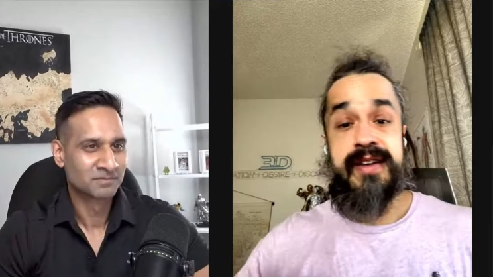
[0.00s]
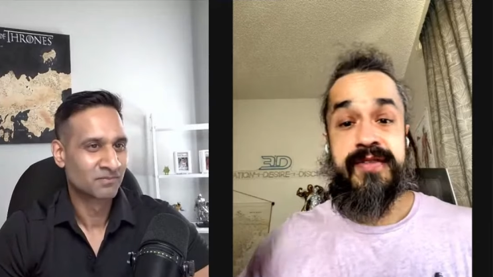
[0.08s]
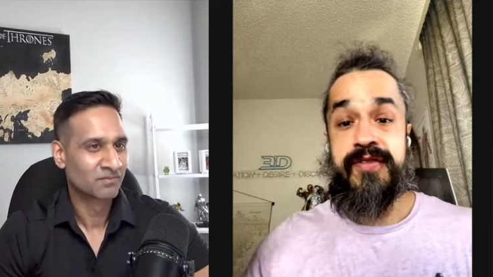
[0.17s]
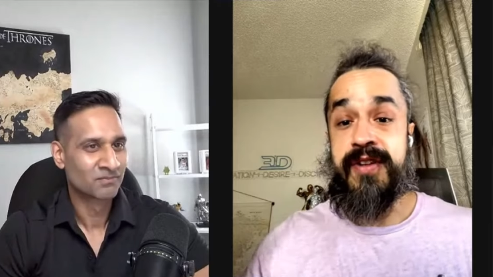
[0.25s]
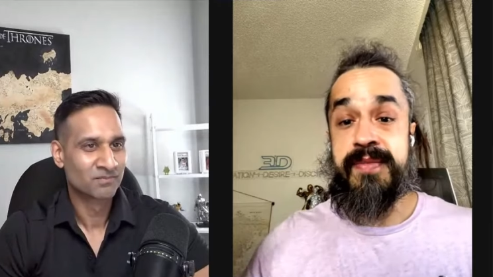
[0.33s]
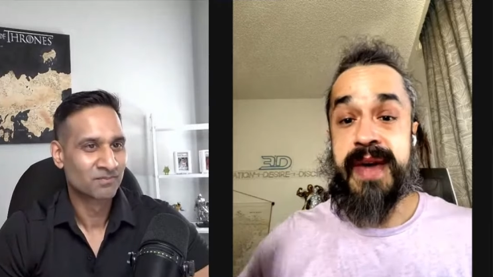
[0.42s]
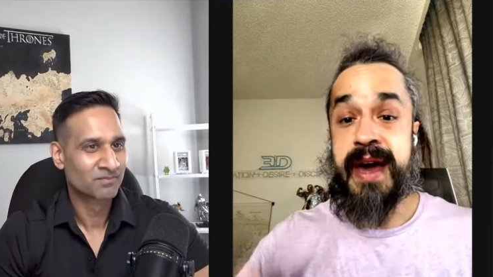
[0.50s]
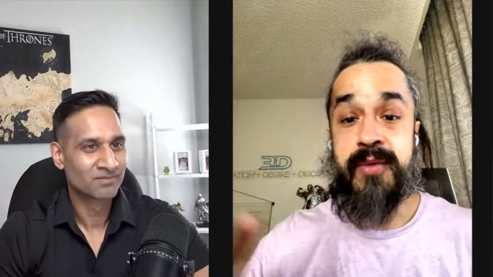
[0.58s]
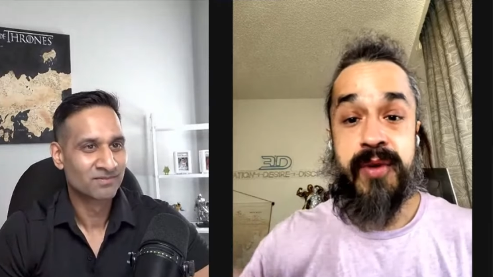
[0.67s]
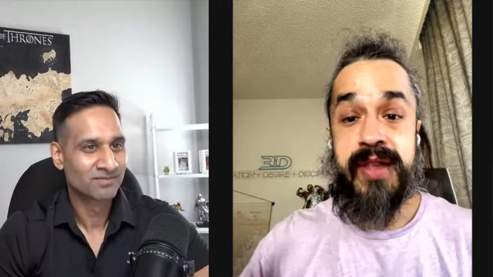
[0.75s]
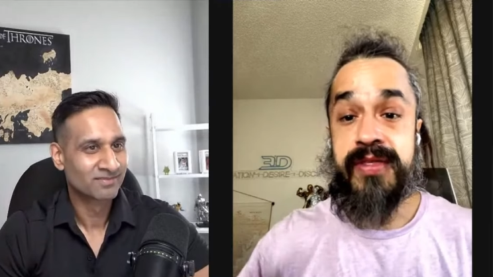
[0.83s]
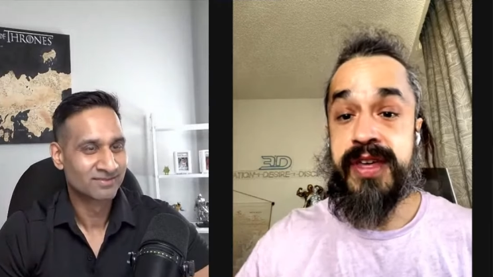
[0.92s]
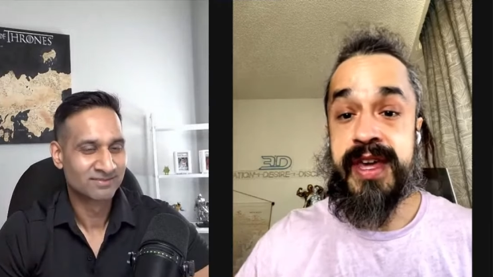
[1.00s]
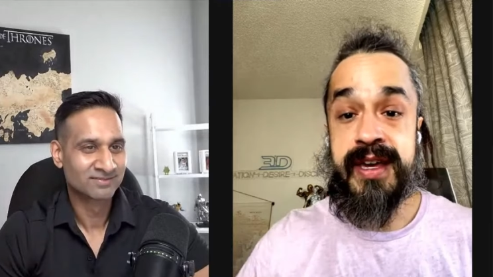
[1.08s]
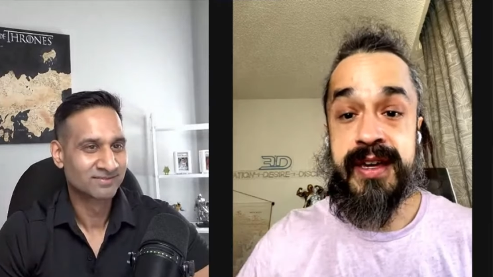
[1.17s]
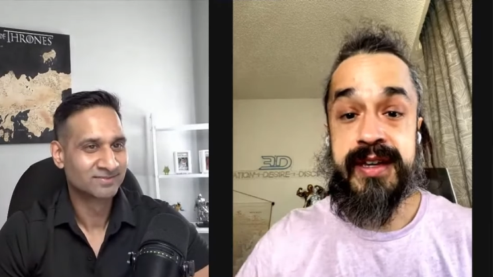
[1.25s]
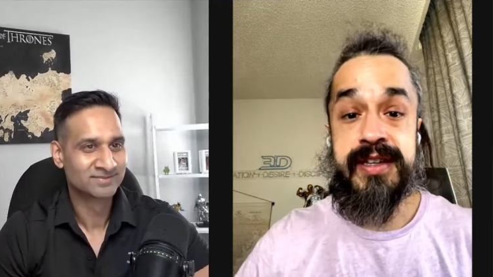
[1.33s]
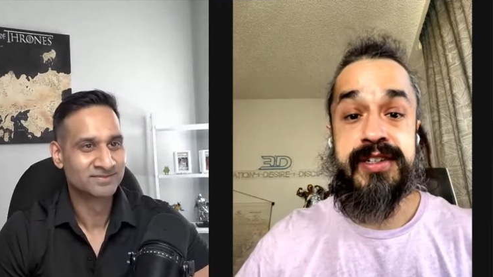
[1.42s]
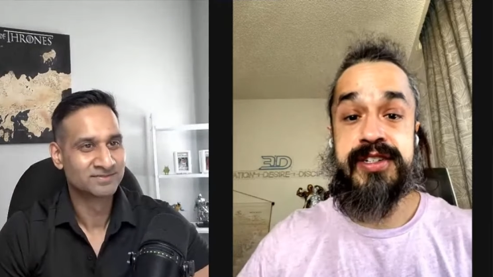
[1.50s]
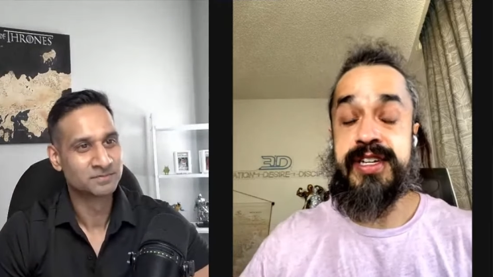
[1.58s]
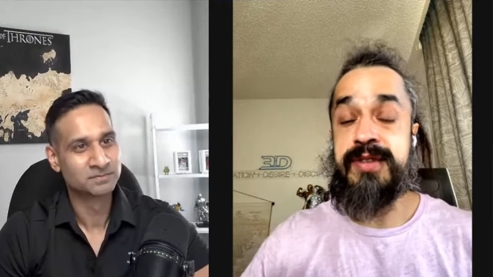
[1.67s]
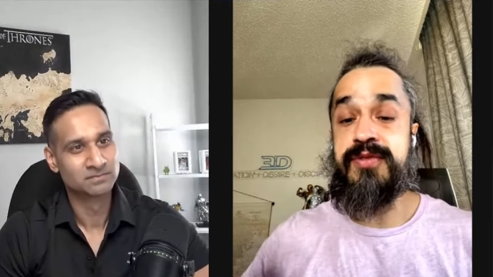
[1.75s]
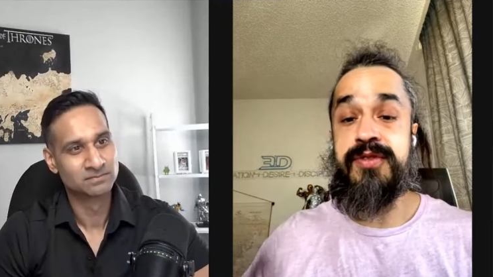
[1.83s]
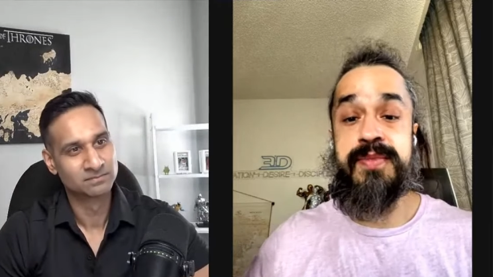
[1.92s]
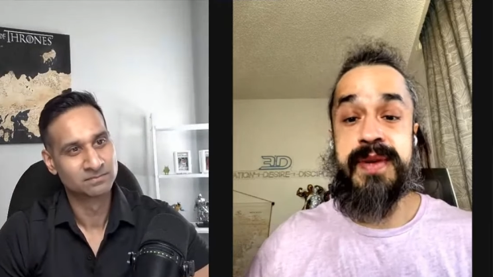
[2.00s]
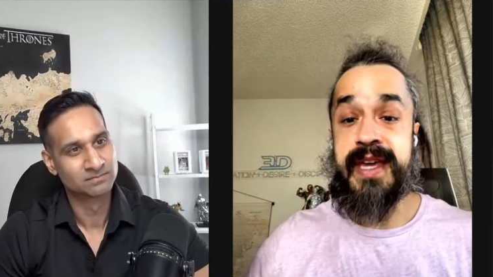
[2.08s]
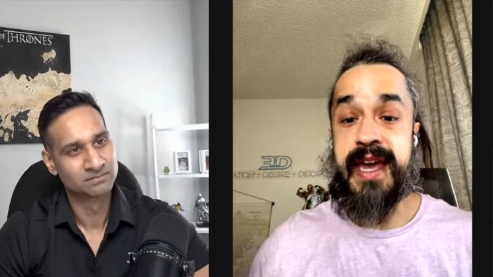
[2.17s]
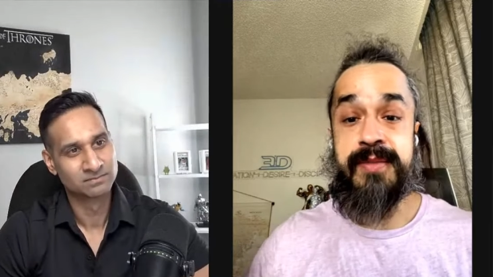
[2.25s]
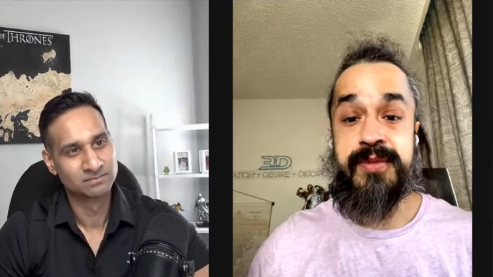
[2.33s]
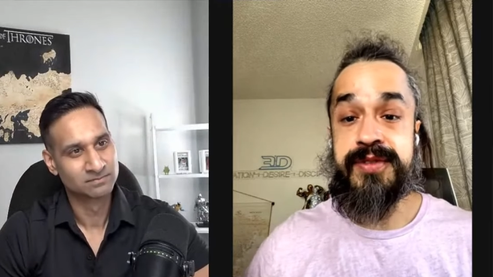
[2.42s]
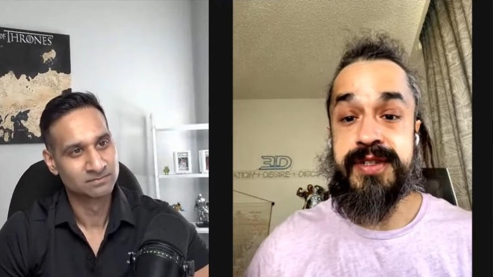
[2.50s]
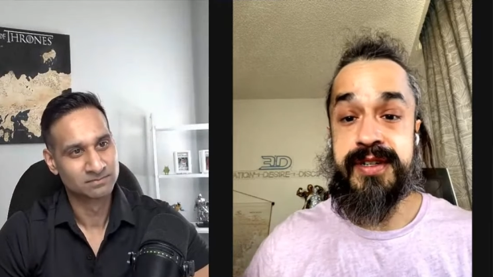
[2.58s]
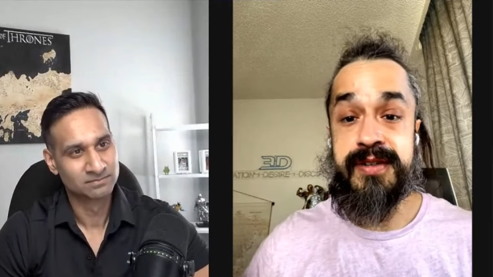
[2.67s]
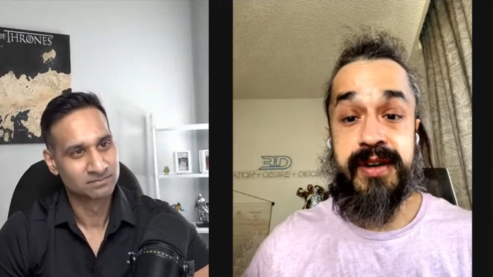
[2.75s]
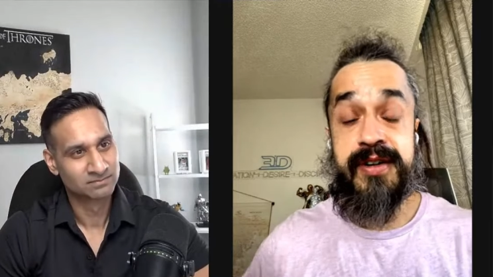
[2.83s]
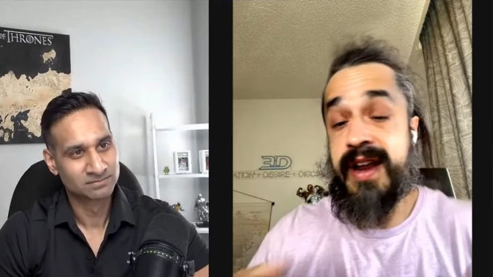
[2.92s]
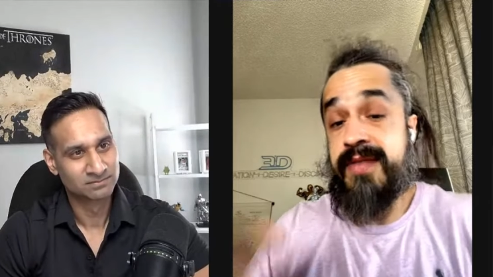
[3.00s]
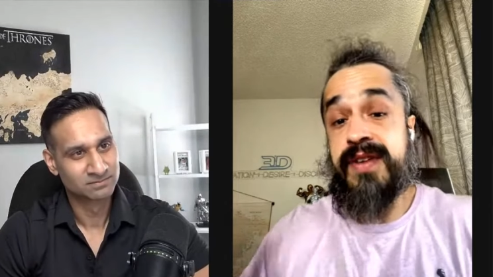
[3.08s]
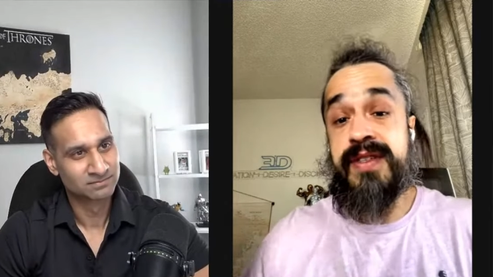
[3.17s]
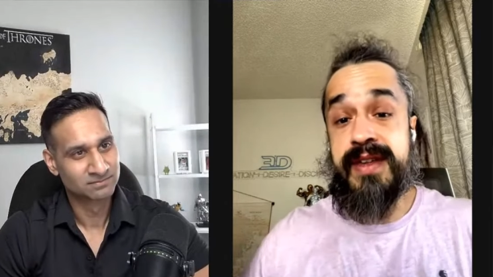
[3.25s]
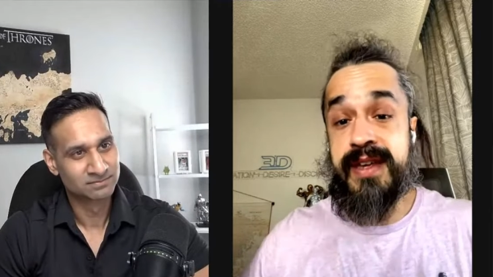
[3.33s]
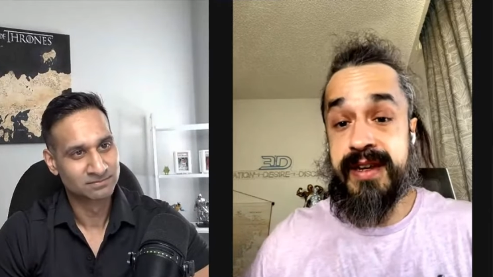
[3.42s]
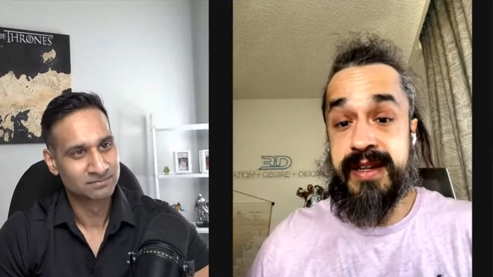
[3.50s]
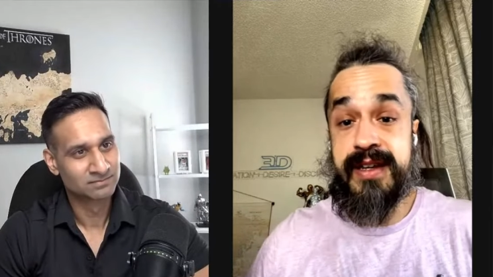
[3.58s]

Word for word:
Speaker 1: from that one thing, she will be able to learn everything and